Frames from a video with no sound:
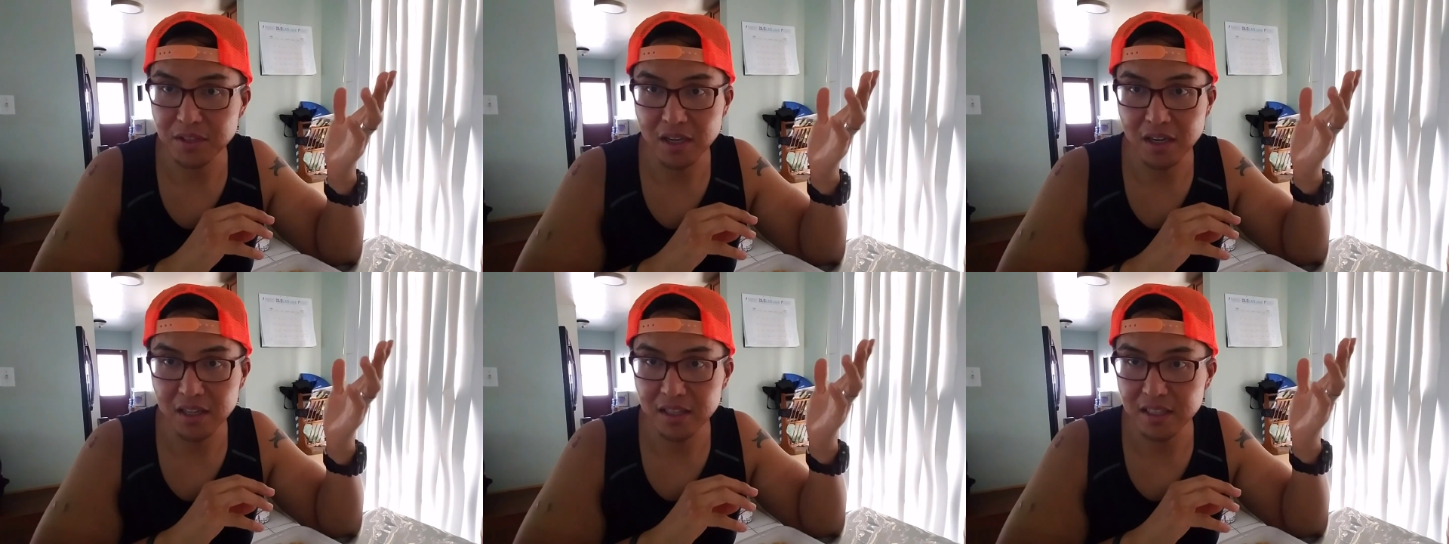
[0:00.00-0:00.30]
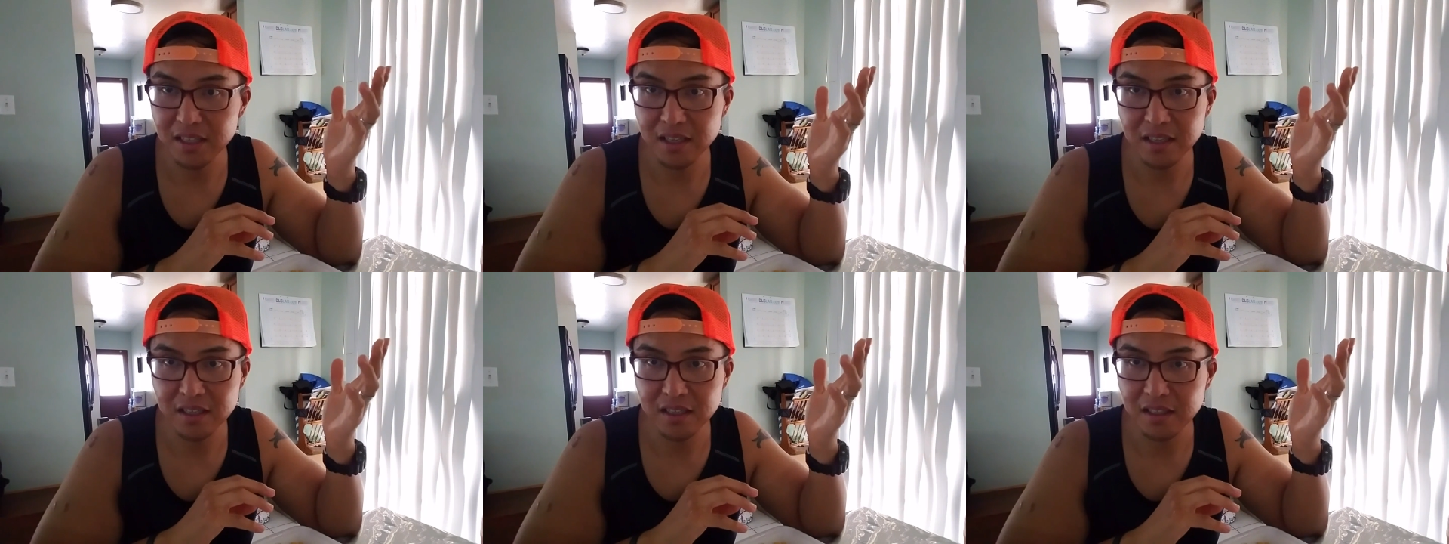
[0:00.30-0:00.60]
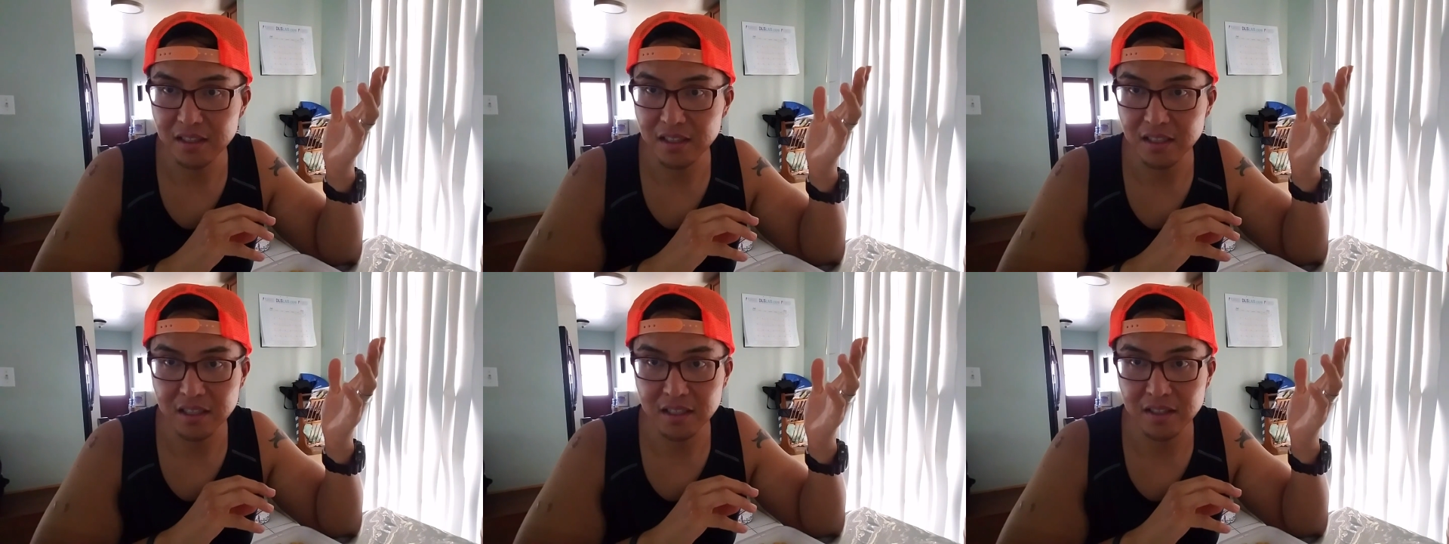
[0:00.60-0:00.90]

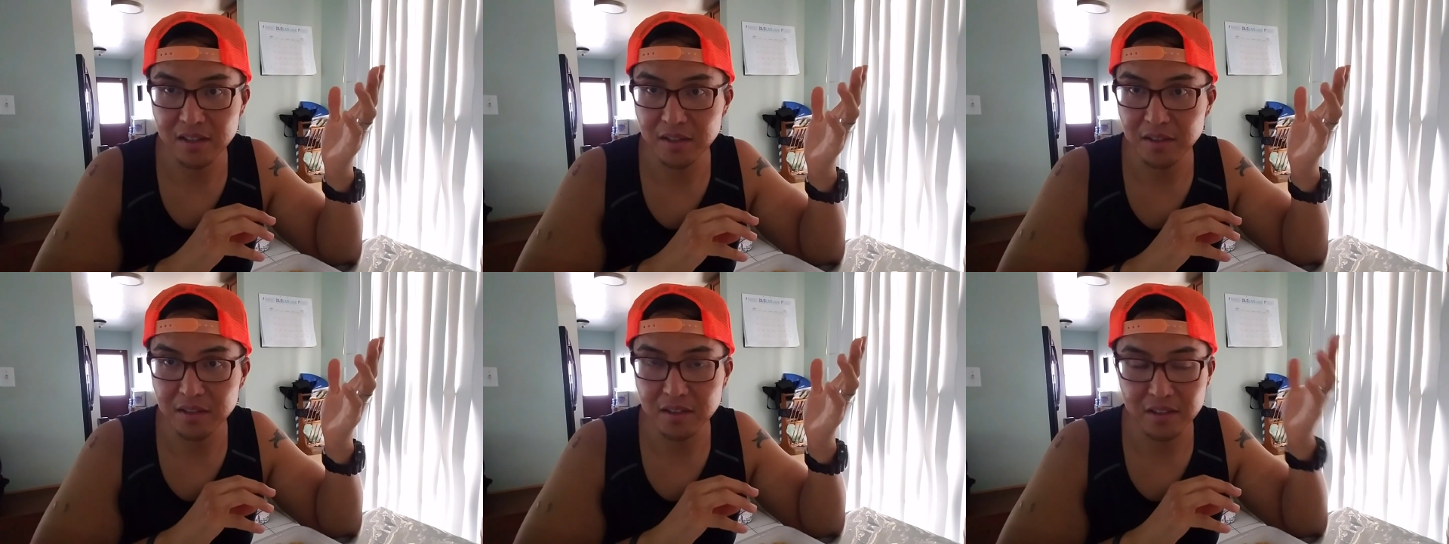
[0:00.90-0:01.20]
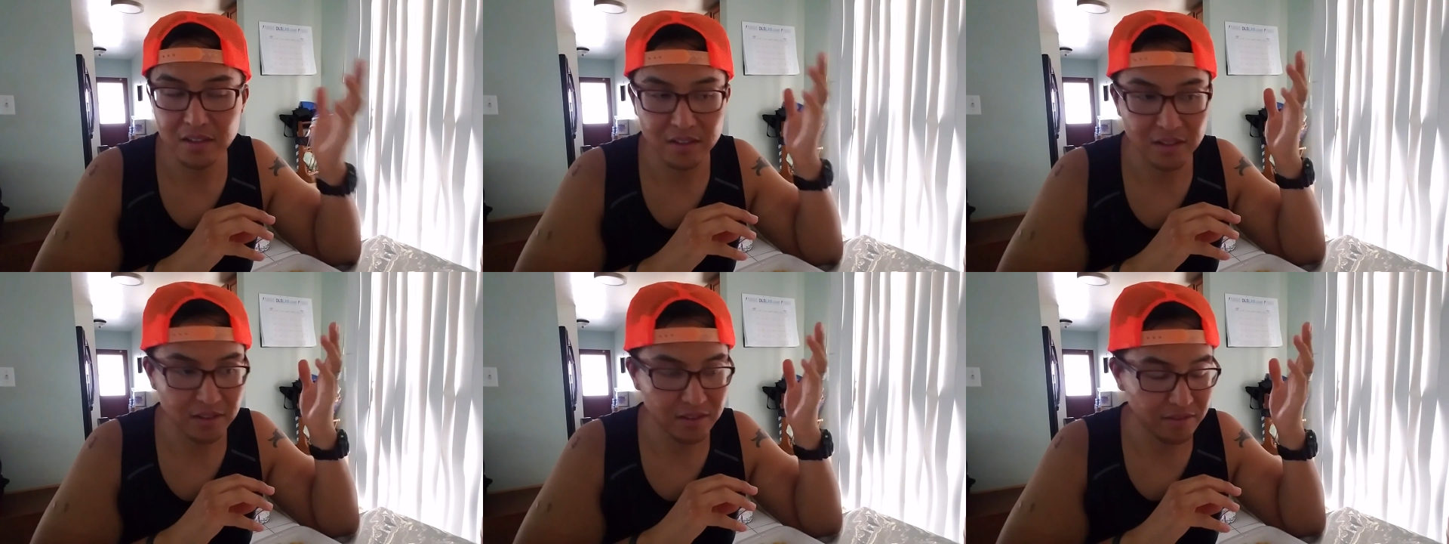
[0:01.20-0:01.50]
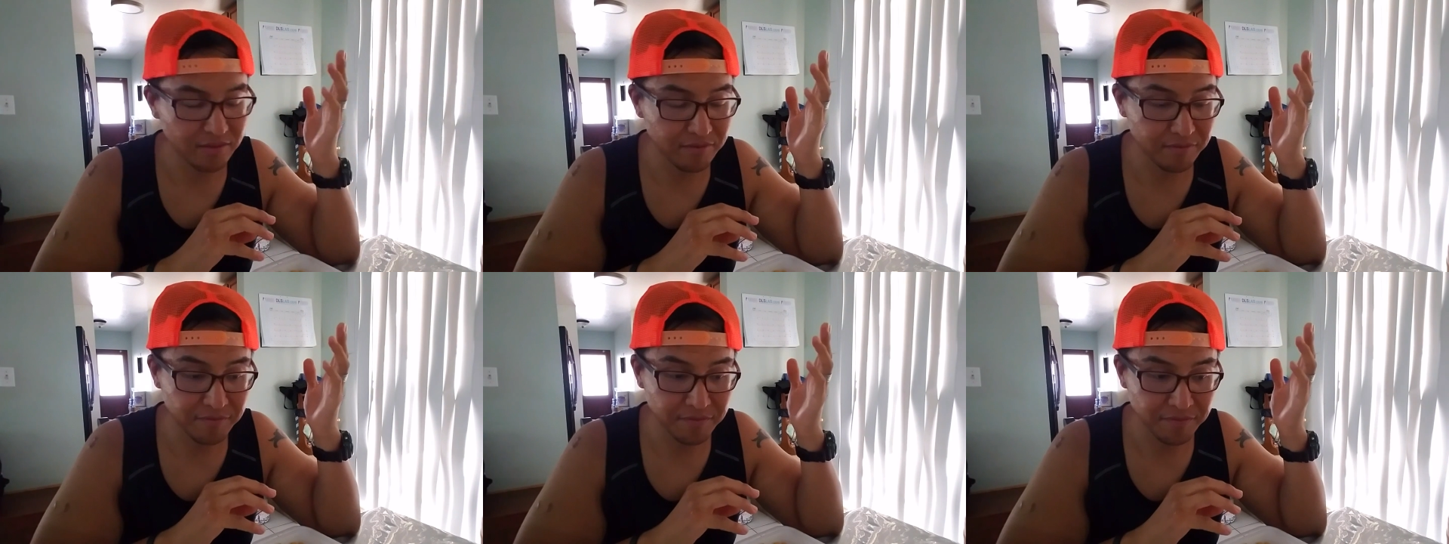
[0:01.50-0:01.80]
Haleakala
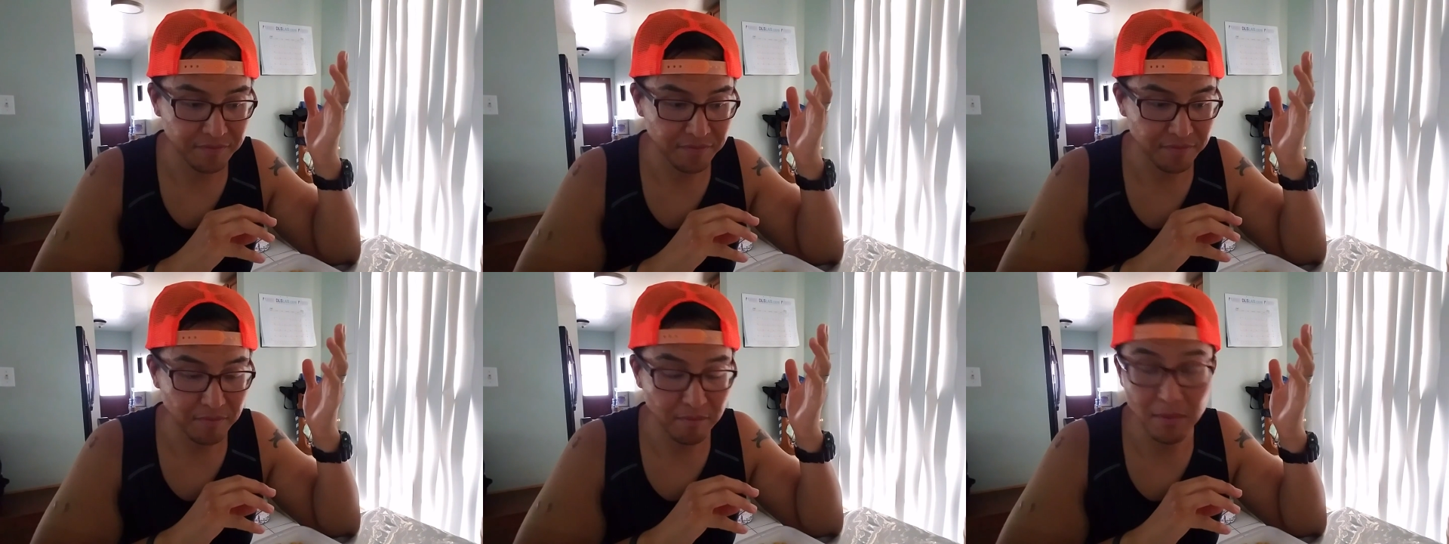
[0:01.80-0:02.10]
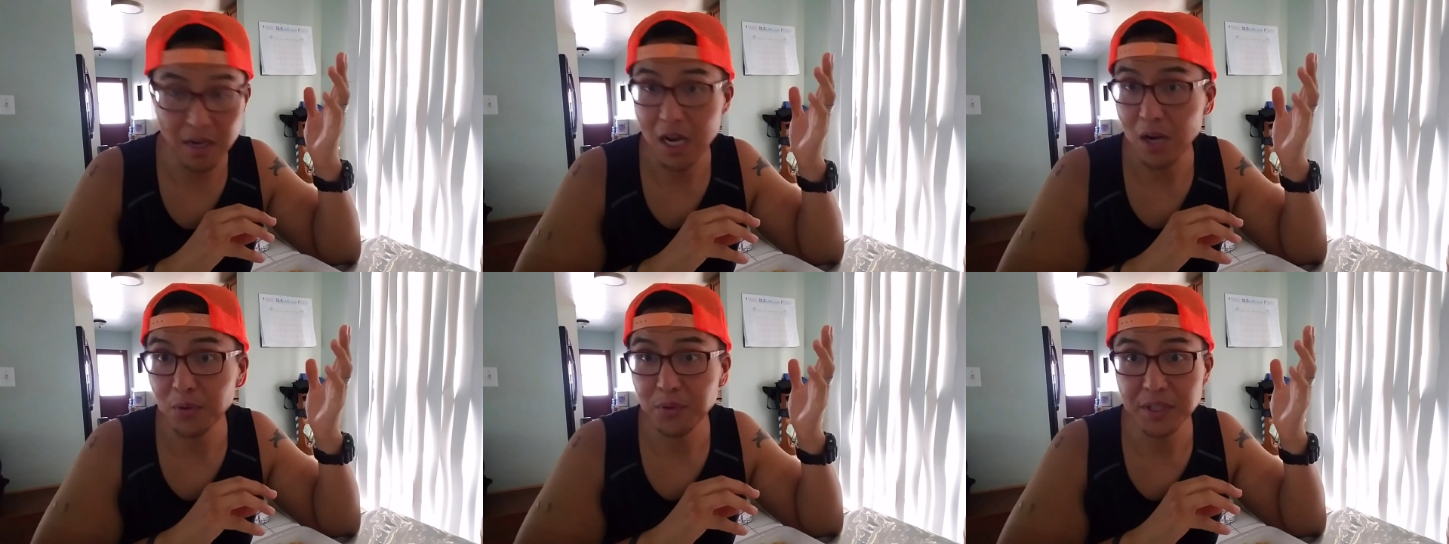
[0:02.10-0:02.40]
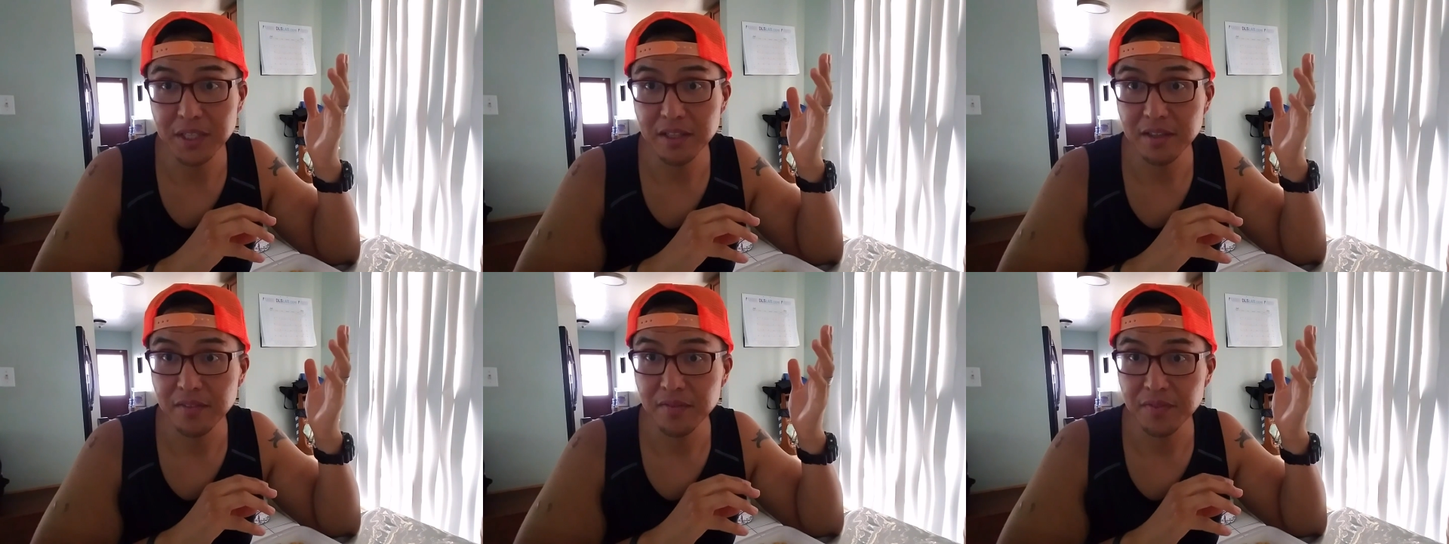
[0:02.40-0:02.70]
on
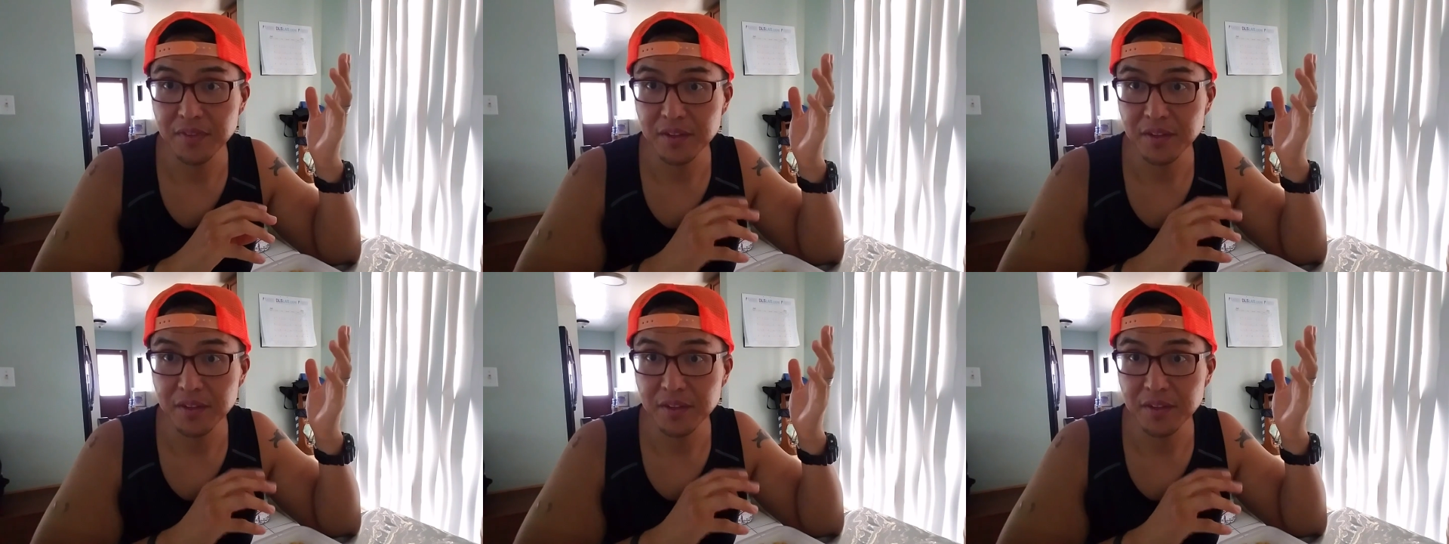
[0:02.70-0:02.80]
Maui,